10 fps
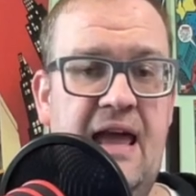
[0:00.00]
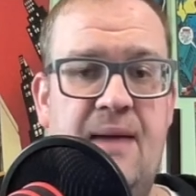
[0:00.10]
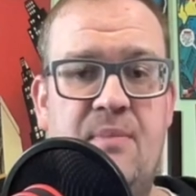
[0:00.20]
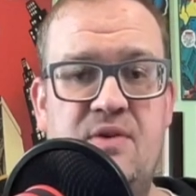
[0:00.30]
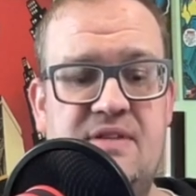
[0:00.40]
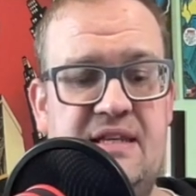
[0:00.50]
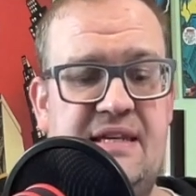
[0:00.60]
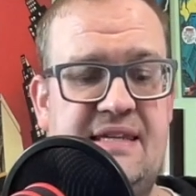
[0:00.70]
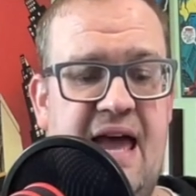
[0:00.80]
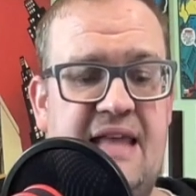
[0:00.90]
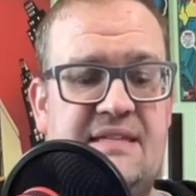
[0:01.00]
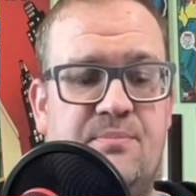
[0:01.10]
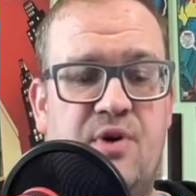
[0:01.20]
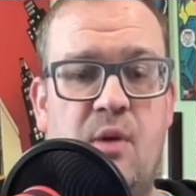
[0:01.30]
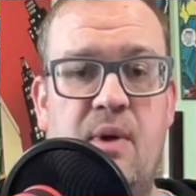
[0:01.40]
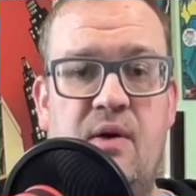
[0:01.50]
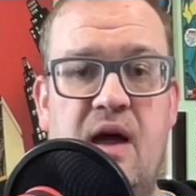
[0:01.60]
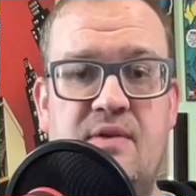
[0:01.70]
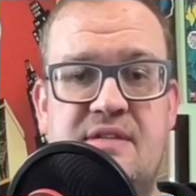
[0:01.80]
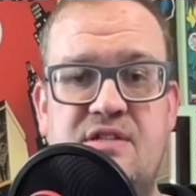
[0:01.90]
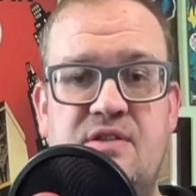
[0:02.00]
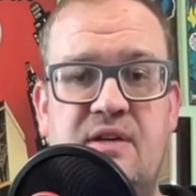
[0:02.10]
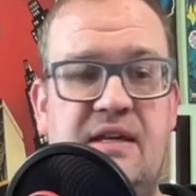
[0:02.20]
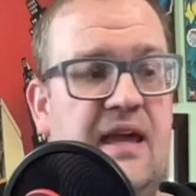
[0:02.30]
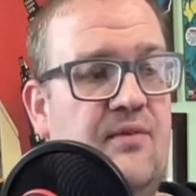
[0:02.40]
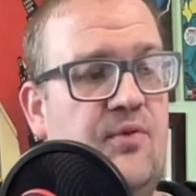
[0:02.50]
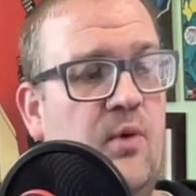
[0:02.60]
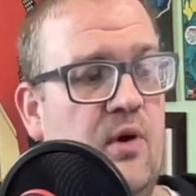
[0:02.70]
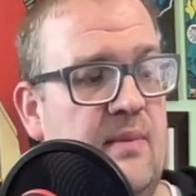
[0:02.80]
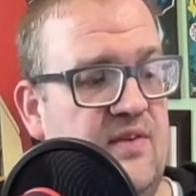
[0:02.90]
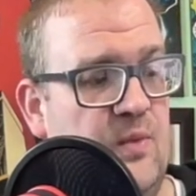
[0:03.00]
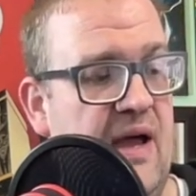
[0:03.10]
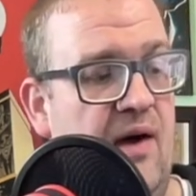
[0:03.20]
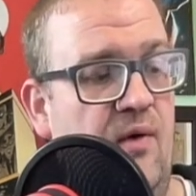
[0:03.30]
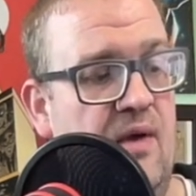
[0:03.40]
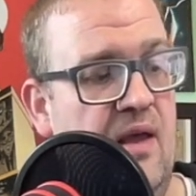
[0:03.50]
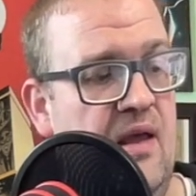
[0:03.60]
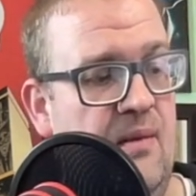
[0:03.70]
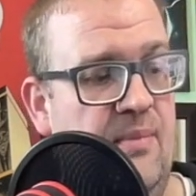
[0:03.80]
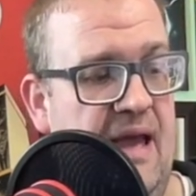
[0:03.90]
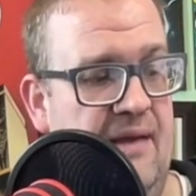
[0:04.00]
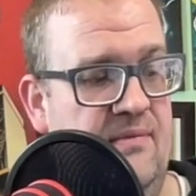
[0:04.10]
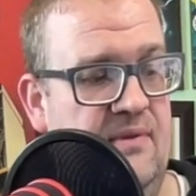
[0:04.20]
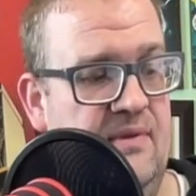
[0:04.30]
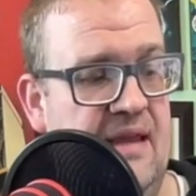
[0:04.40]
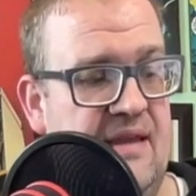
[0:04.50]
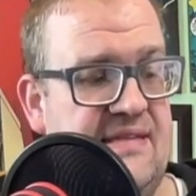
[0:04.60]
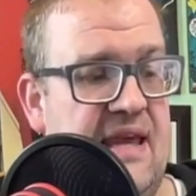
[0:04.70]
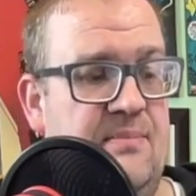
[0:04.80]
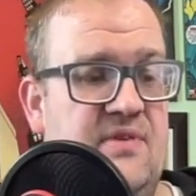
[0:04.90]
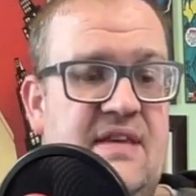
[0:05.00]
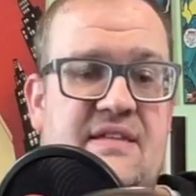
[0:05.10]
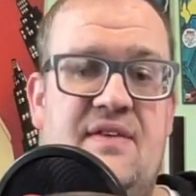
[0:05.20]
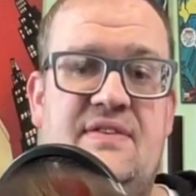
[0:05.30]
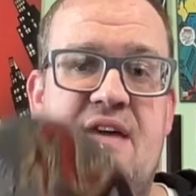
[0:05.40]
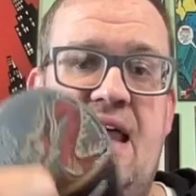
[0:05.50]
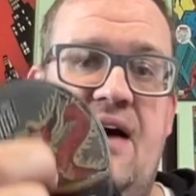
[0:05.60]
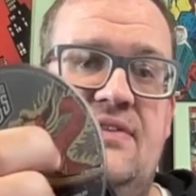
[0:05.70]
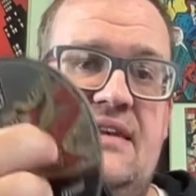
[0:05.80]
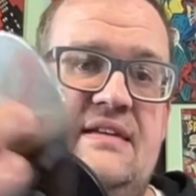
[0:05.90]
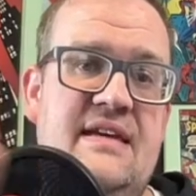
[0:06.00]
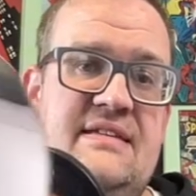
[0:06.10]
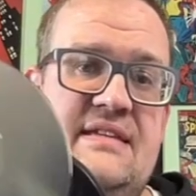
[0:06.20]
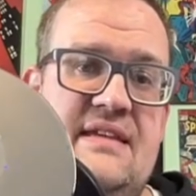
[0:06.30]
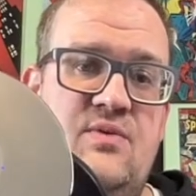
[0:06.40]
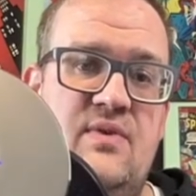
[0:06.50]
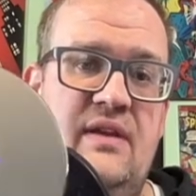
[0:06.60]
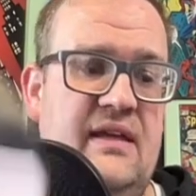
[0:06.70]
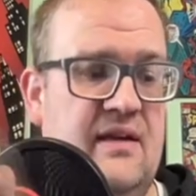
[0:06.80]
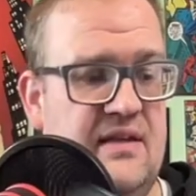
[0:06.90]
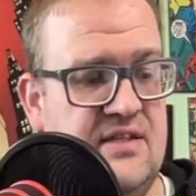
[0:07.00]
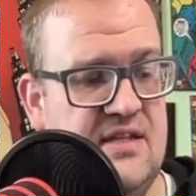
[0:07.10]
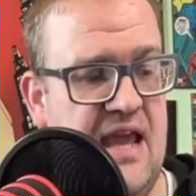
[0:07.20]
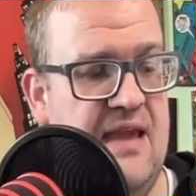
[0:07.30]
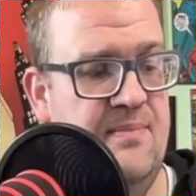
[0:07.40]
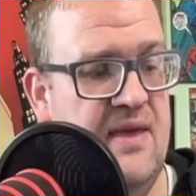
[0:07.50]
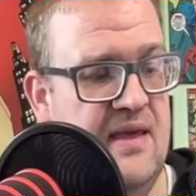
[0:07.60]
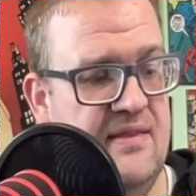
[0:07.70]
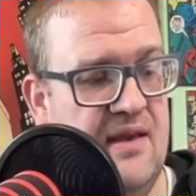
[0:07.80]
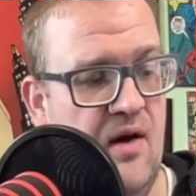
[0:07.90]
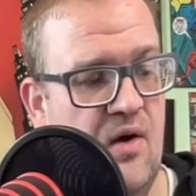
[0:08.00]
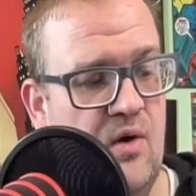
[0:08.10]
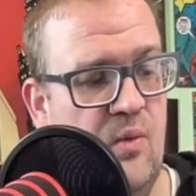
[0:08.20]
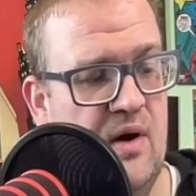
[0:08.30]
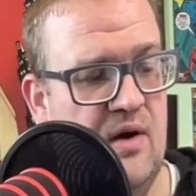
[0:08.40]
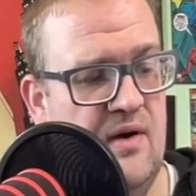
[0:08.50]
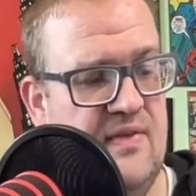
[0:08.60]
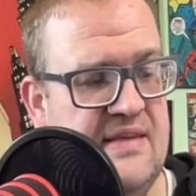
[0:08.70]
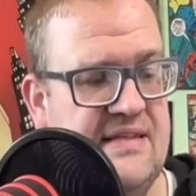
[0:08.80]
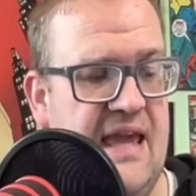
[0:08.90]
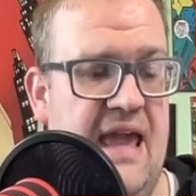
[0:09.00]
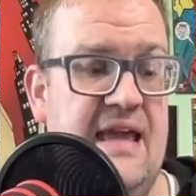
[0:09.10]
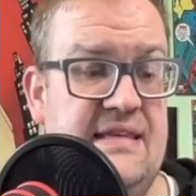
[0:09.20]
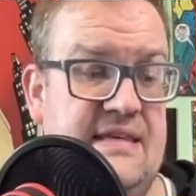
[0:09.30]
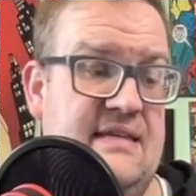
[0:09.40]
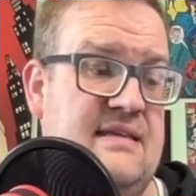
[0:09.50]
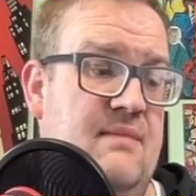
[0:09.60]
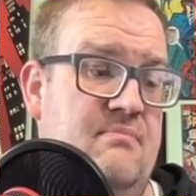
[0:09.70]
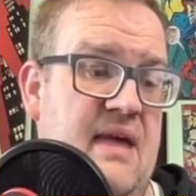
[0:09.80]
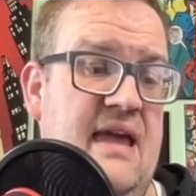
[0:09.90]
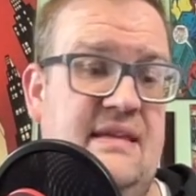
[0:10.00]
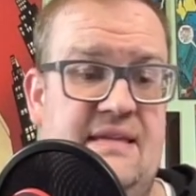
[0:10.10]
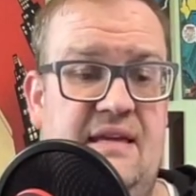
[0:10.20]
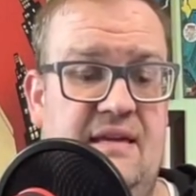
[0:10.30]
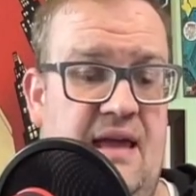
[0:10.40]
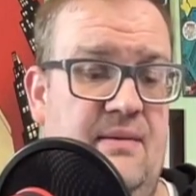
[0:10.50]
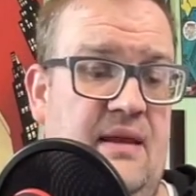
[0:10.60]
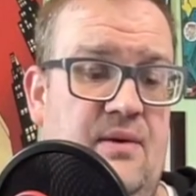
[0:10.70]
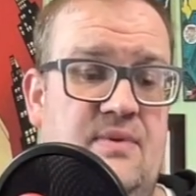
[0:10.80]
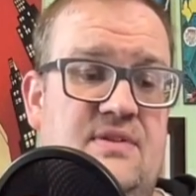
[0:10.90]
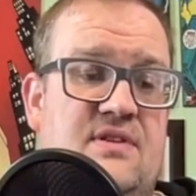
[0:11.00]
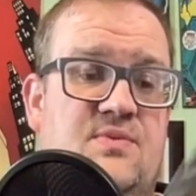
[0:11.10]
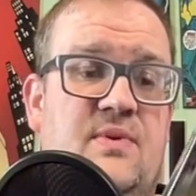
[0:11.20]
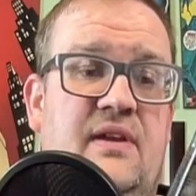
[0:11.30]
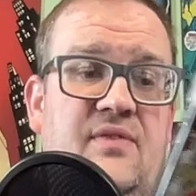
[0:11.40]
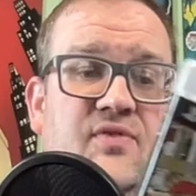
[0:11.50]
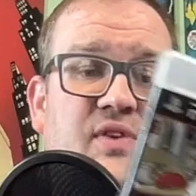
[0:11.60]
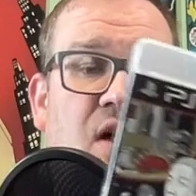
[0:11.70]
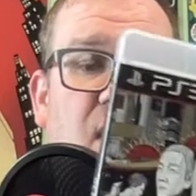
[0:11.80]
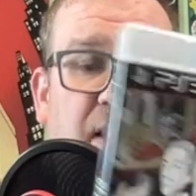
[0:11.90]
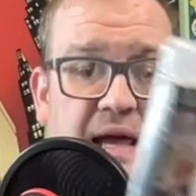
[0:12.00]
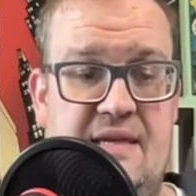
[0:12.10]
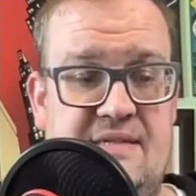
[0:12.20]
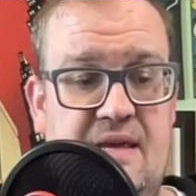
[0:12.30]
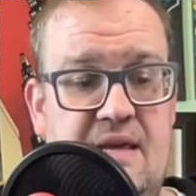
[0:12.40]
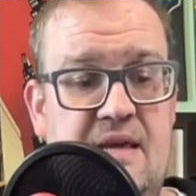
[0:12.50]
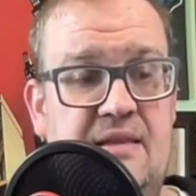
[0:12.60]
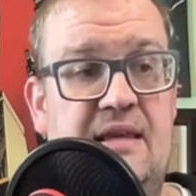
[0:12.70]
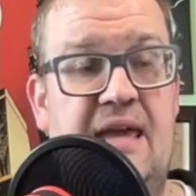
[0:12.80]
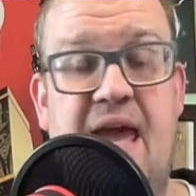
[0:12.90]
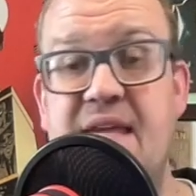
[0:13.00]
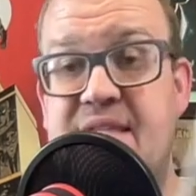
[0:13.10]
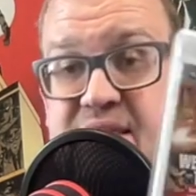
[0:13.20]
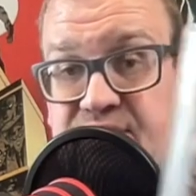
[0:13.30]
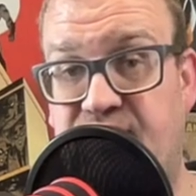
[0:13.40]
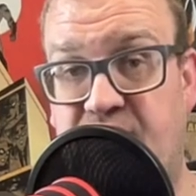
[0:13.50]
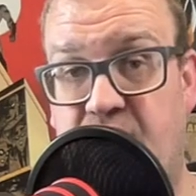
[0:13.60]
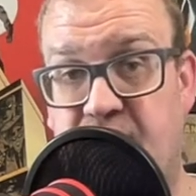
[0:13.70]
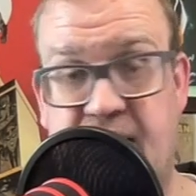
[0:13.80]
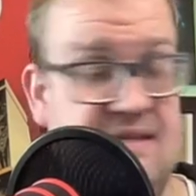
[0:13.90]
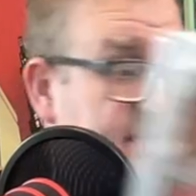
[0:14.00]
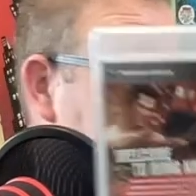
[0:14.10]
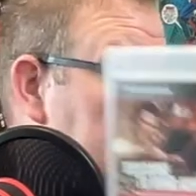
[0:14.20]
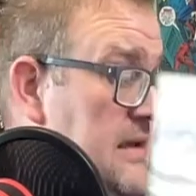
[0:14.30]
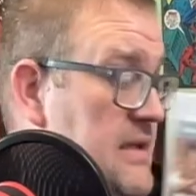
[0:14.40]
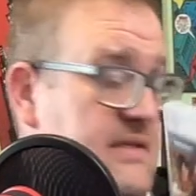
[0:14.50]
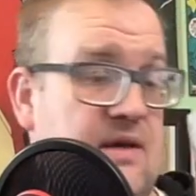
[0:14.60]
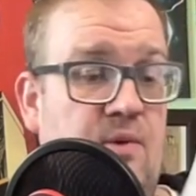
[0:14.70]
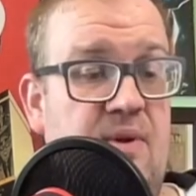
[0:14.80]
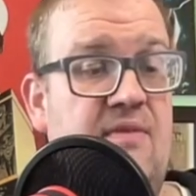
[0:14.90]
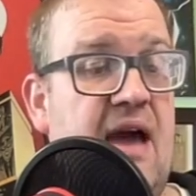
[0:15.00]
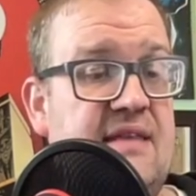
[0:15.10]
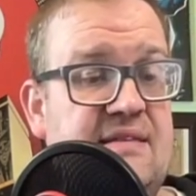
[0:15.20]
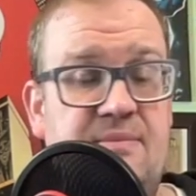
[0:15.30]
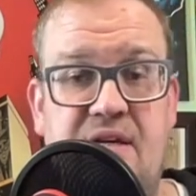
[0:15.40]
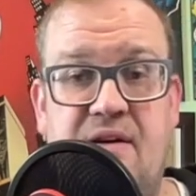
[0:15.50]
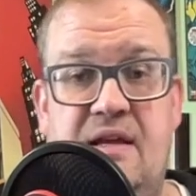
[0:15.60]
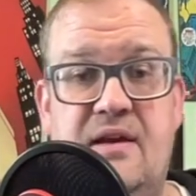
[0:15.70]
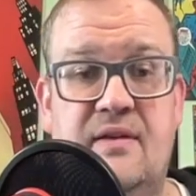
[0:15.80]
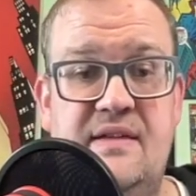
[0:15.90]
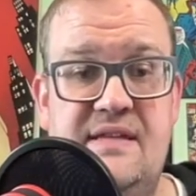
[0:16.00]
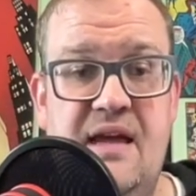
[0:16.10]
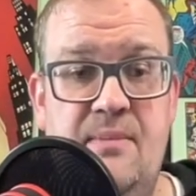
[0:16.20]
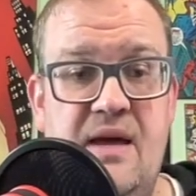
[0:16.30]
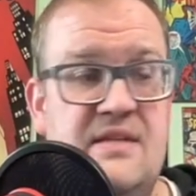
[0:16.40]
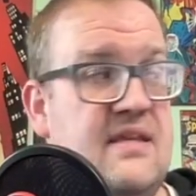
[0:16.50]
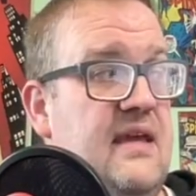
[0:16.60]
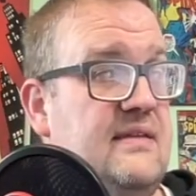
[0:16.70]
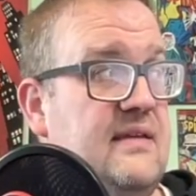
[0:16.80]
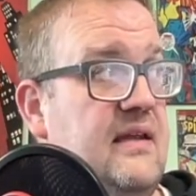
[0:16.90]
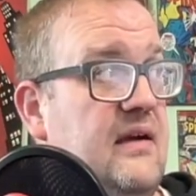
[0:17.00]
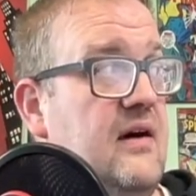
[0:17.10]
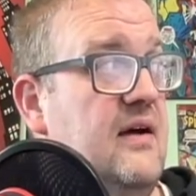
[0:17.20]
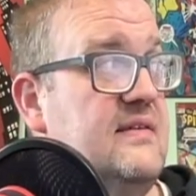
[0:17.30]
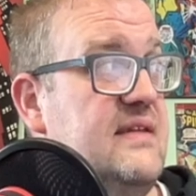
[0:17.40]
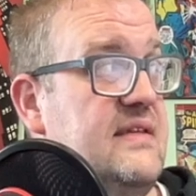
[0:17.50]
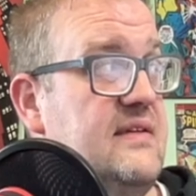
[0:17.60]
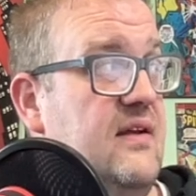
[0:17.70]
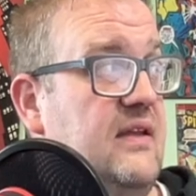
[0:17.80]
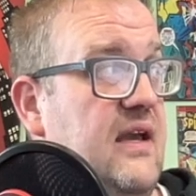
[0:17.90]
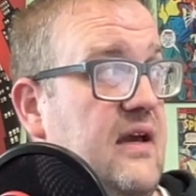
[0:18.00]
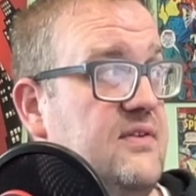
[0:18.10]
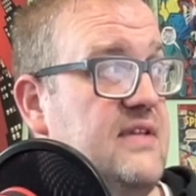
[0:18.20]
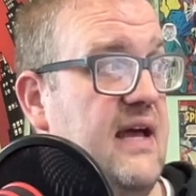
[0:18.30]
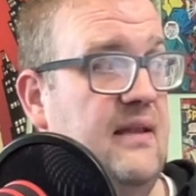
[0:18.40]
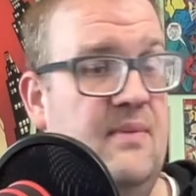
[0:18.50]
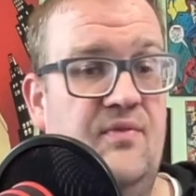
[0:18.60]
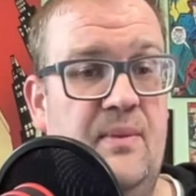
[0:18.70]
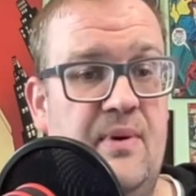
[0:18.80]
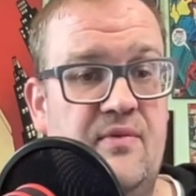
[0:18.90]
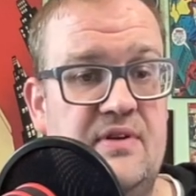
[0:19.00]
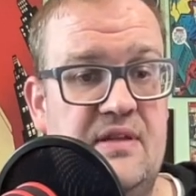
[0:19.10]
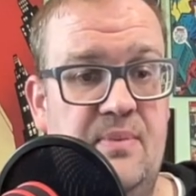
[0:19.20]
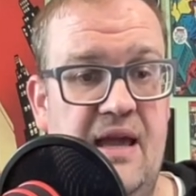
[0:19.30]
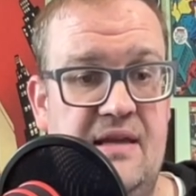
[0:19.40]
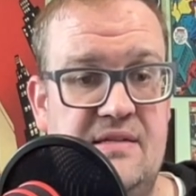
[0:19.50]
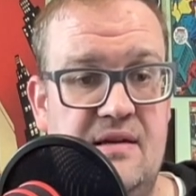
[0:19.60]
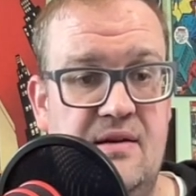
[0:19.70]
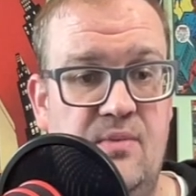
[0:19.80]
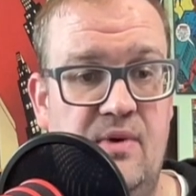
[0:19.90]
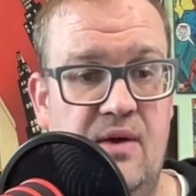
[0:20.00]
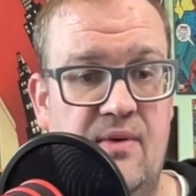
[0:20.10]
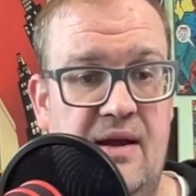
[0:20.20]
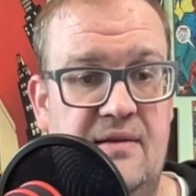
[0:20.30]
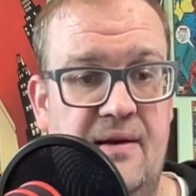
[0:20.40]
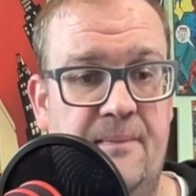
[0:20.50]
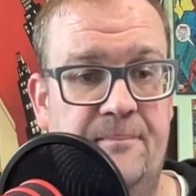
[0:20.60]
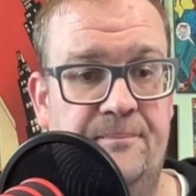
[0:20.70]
And most of these had some promo codes that you could get for them as well. But like I said, most of that stuff is cut out. The disc is in really good shape. The artwork on this case is amazing. I mean, it was just really flawless. The case is flawless. So we've got something good here. Let's see how much it's going to cost us on the other side. Let me flip over to the page here and we'll get right there.